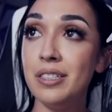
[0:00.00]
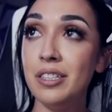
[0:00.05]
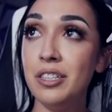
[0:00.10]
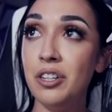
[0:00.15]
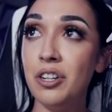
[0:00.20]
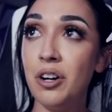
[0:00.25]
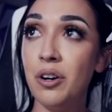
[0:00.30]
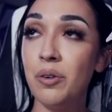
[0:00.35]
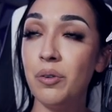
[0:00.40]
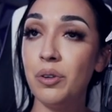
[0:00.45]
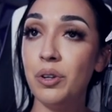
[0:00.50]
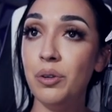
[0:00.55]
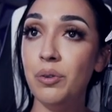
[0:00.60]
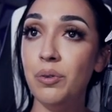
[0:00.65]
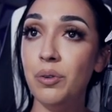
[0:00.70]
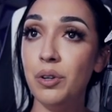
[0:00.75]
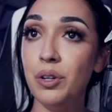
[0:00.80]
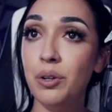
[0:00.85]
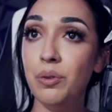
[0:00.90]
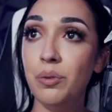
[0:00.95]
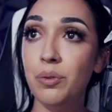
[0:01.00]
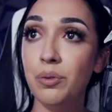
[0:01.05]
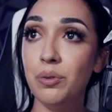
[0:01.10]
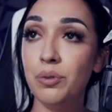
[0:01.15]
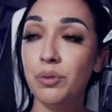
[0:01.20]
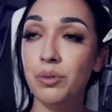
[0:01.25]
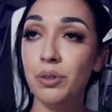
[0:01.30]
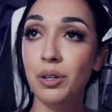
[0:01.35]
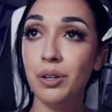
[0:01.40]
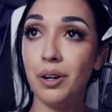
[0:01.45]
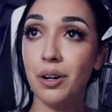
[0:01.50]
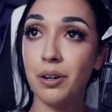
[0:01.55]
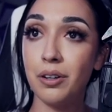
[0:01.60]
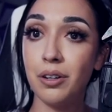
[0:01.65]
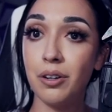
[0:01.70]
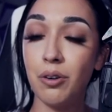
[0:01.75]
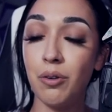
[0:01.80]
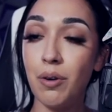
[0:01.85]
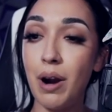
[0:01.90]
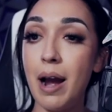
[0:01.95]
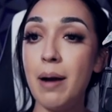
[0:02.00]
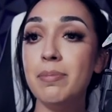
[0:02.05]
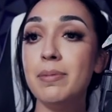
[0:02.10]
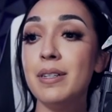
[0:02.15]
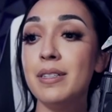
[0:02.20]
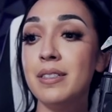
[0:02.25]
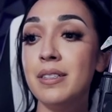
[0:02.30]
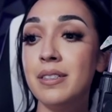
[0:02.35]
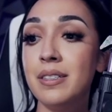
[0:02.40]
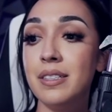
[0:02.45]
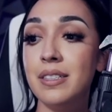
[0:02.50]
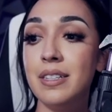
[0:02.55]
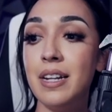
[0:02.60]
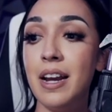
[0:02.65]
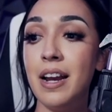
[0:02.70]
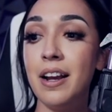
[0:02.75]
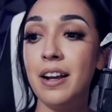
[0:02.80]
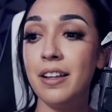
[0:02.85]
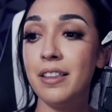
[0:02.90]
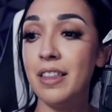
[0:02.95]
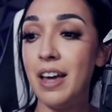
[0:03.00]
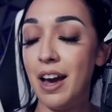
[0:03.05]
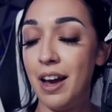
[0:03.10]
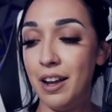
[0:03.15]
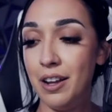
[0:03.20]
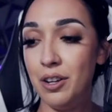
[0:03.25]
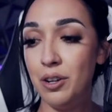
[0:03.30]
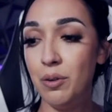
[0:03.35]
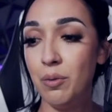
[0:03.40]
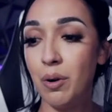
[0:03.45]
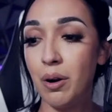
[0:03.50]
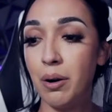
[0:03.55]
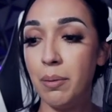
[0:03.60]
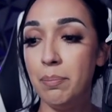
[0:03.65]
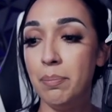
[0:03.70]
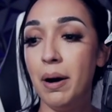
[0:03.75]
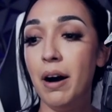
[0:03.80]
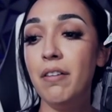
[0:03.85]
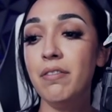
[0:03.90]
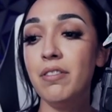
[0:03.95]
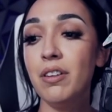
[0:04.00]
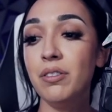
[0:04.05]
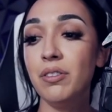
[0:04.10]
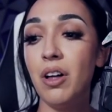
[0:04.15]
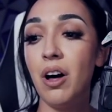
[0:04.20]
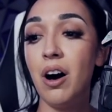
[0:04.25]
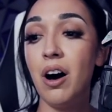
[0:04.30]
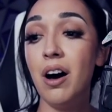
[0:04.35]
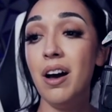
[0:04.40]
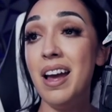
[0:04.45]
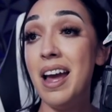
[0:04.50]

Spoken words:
your crap doesn't stink, that you are above the law.